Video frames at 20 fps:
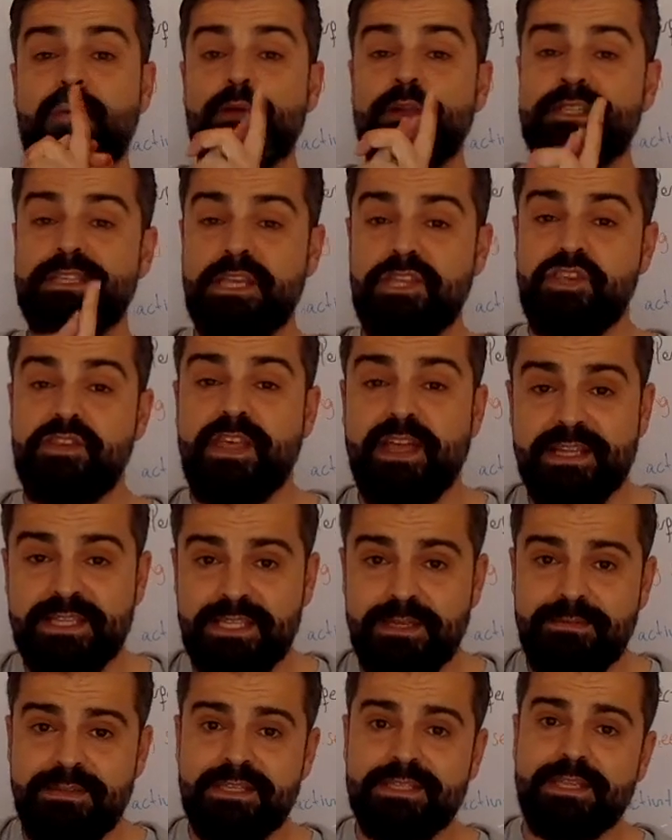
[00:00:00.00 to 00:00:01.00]
I will send you the
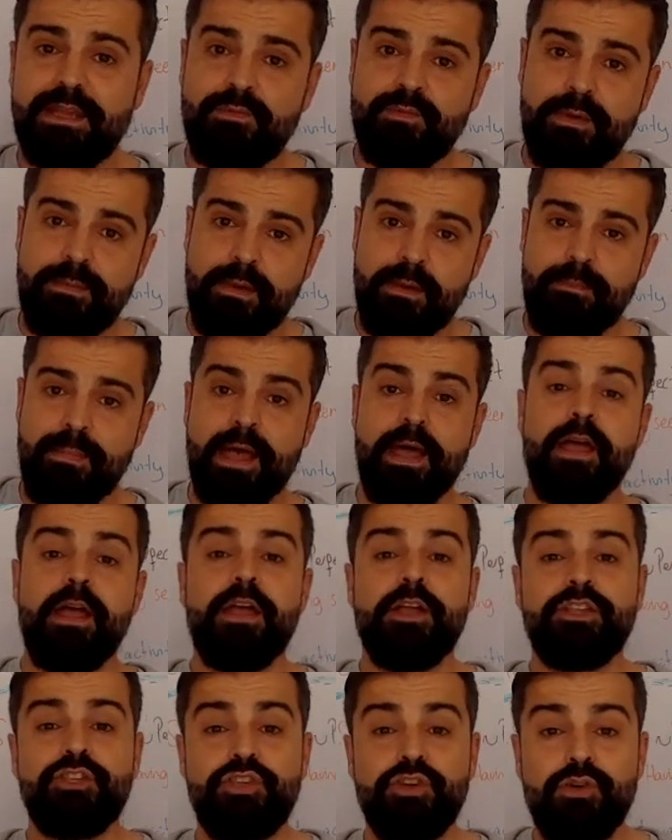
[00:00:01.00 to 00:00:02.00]
activities, and remember,
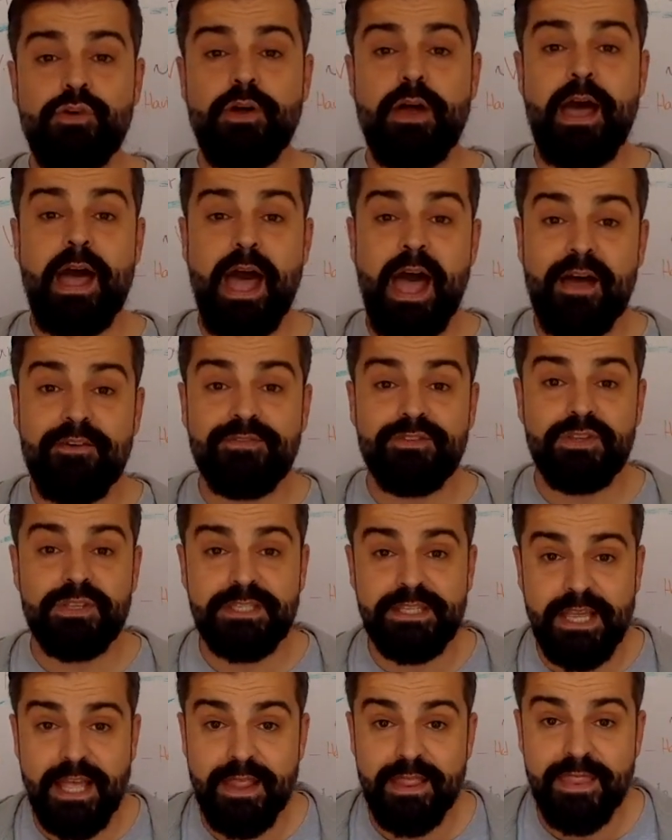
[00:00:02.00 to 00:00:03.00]
you have to
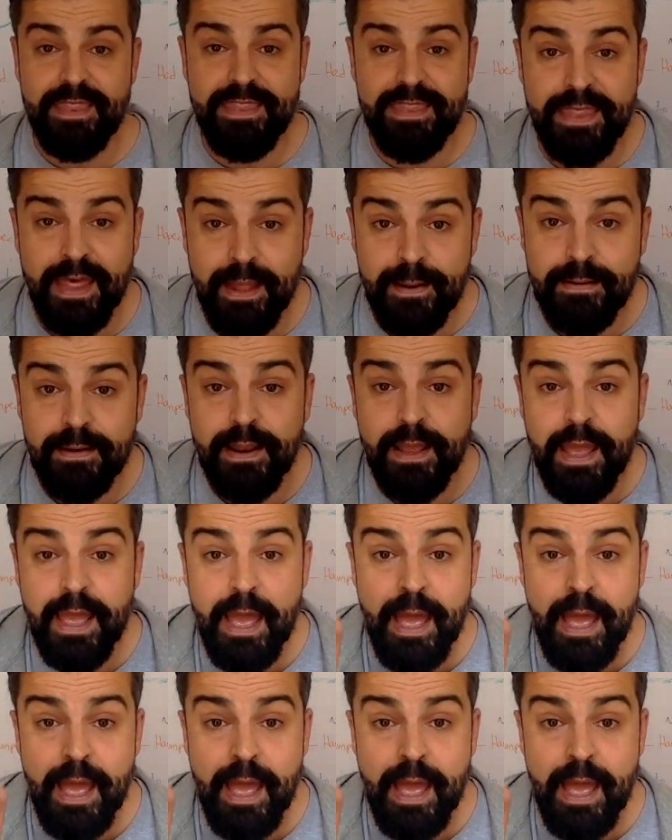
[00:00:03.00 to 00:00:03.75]
send them